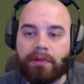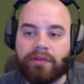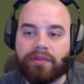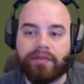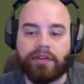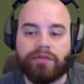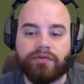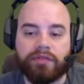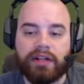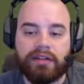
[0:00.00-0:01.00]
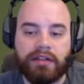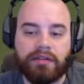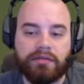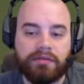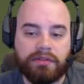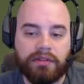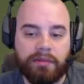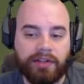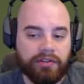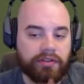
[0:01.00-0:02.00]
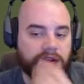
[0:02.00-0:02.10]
of those right now and make sure that